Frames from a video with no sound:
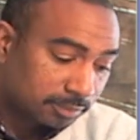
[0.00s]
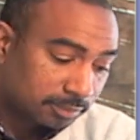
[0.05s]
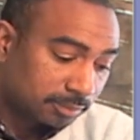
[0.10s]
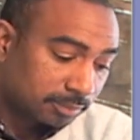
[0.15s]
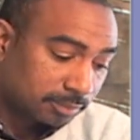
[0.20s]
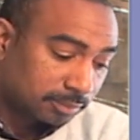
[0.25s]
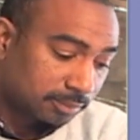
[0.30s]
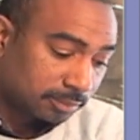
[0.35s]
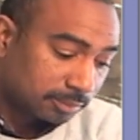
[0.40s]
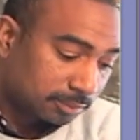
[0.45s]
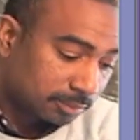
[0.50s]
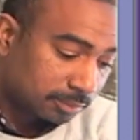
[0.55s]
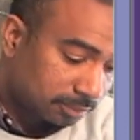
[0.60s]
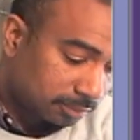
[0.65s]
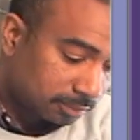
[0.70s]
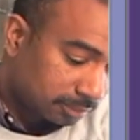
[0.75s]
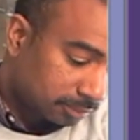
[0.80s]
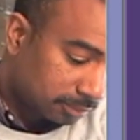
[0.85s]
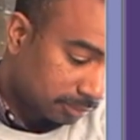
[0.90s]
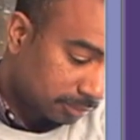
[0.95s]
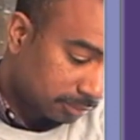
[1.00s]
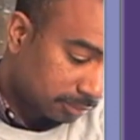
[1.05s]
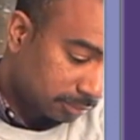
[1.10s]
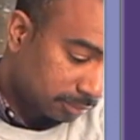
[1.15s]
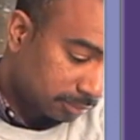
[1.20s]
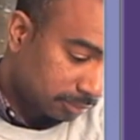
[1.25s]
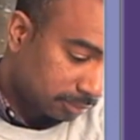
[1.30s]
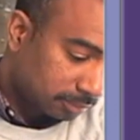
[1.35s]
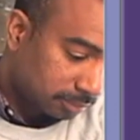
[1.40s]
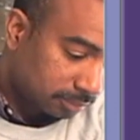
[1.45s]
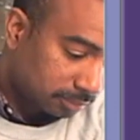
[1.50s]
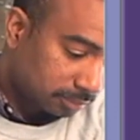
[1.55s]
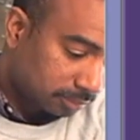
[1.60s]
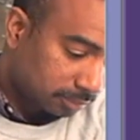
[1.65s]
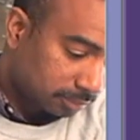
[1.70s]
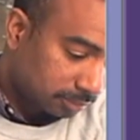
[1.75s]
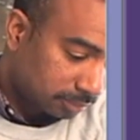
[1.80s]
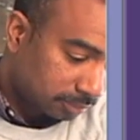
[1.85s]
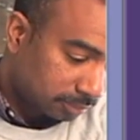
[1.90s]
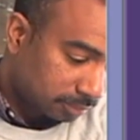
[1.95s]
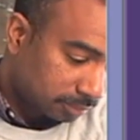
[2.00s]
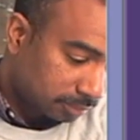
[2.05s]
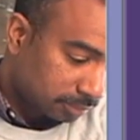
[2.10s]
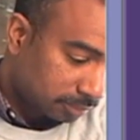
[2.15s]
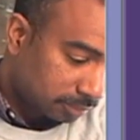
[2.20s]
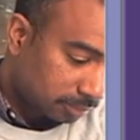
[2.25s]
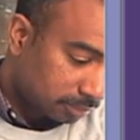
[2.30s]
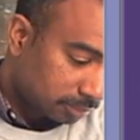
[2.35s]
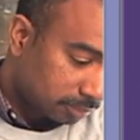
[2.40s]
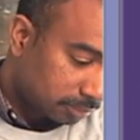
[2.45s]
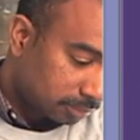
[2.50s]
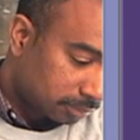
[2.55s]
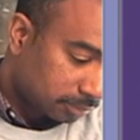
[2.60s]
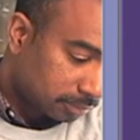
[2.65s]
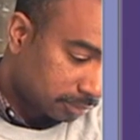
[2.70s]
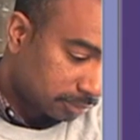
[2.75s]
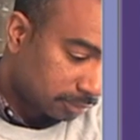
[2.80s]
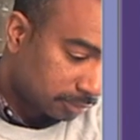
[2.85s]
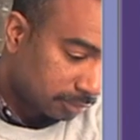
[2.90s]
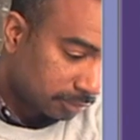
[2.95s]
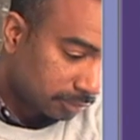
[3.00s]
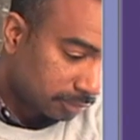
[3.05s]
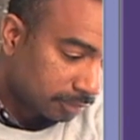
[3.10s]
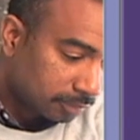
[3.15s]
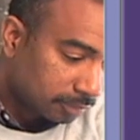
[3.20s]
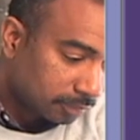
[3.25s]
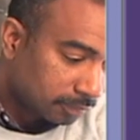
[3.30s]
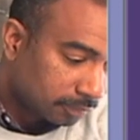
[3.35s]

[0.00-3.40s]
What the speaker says: Nothing is said.